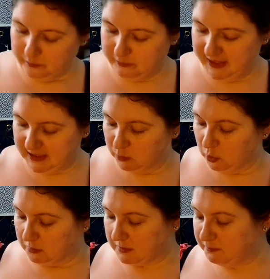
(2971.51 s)
being so
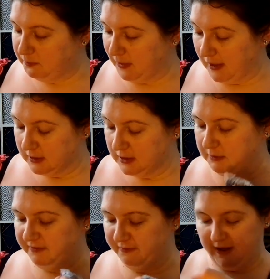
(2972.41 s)
warm. But to
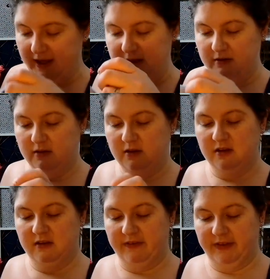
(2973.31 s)
be fair,
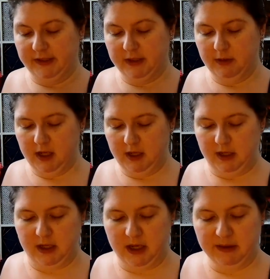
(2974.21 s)
that's
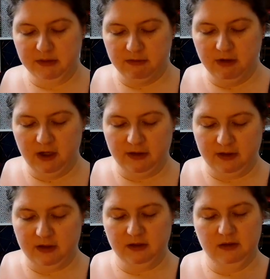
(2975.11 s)
okay. I would
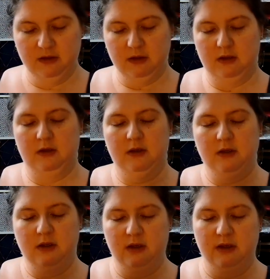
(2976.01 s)
rather
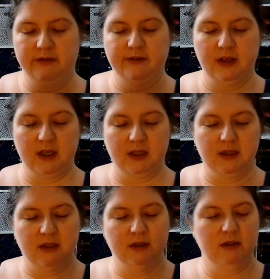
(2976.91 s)
have
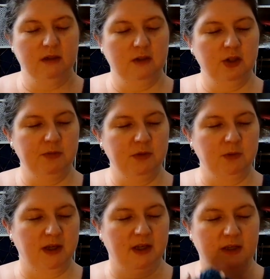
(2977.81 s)
a top to
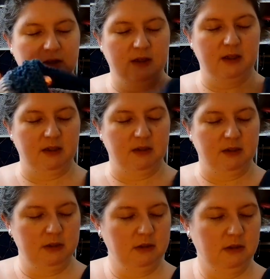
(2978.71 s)
wear
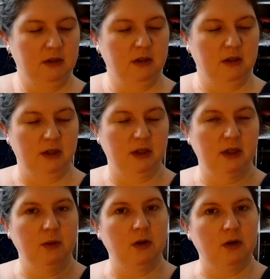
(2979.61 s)
and
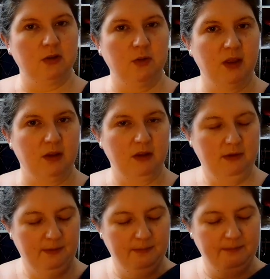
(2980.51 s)
no hot weather
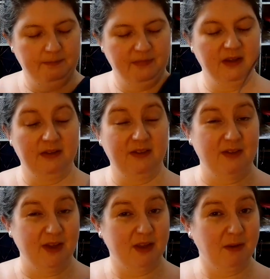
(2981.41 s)

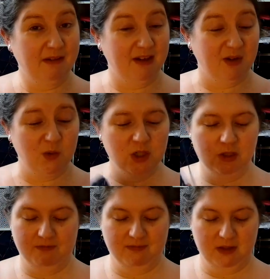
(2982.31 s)
than the other way around.
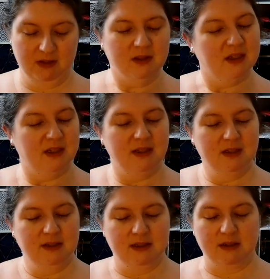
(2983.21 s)

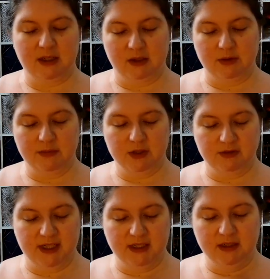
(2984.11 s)
So I know, I'm
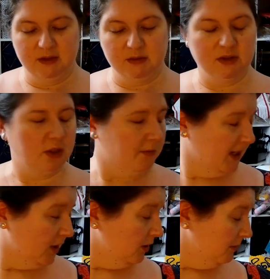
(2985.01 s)
sorry, I'll stop
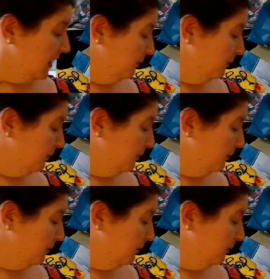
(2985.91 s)
bagging on about how